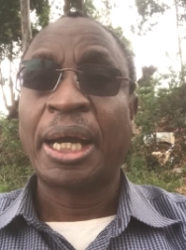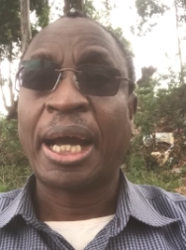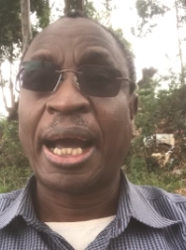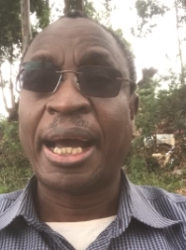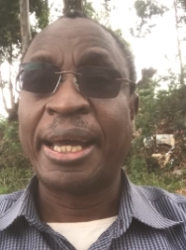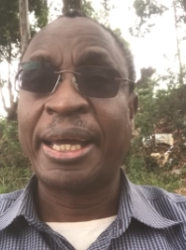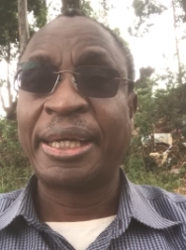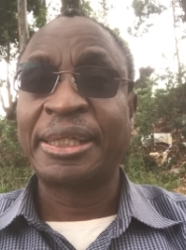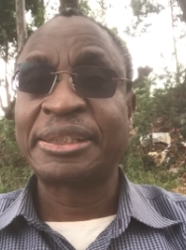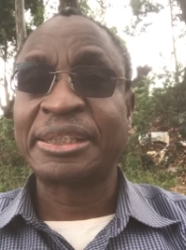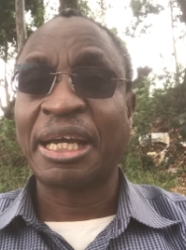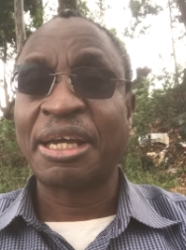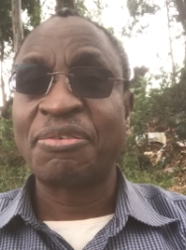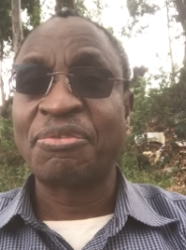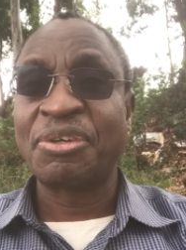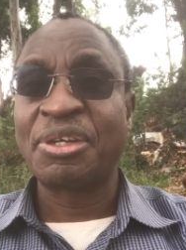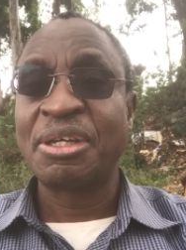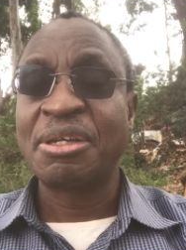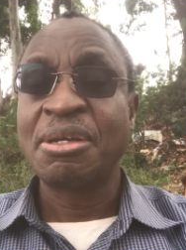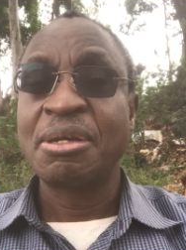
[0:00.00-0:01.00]
a
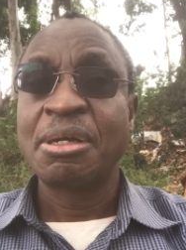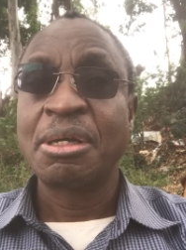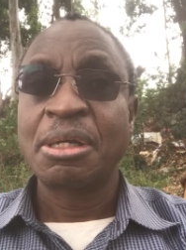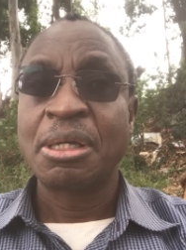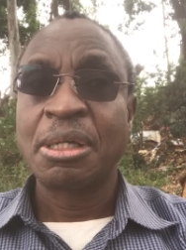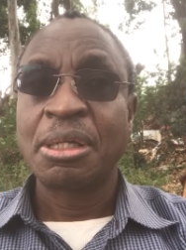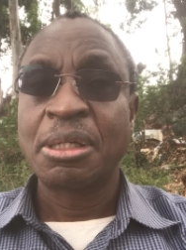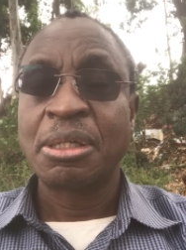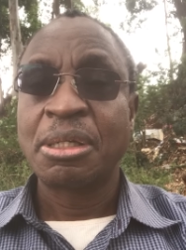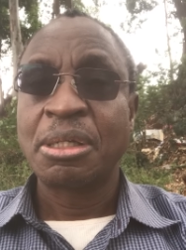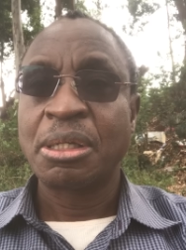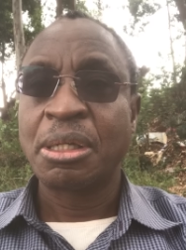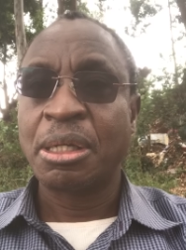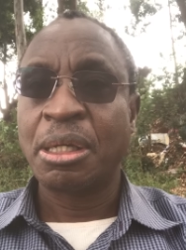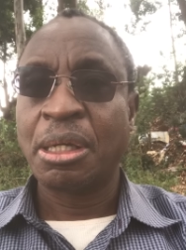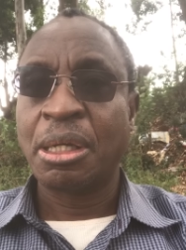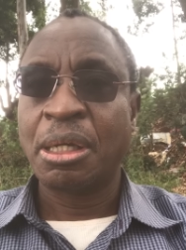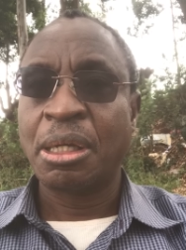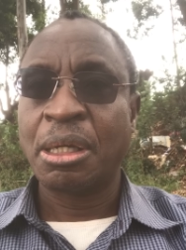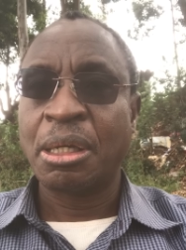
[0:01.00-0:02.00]
HIV
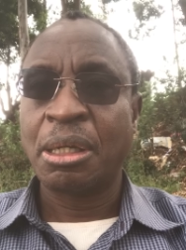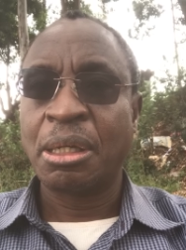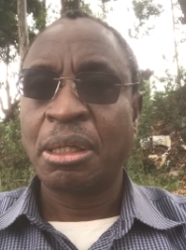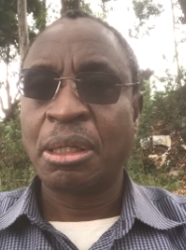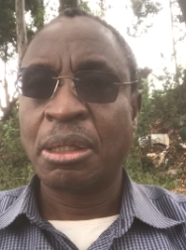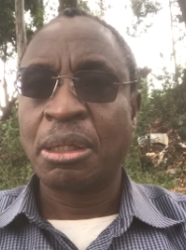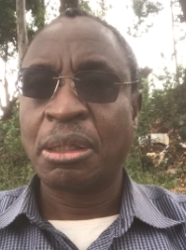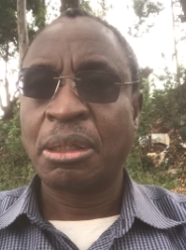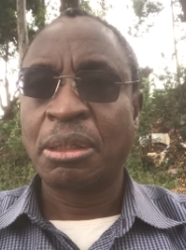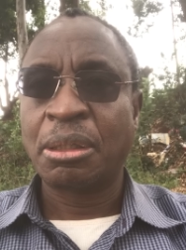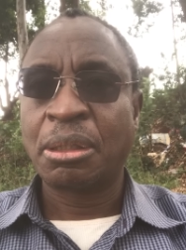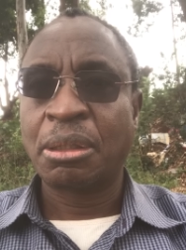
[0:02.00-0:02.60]
uh,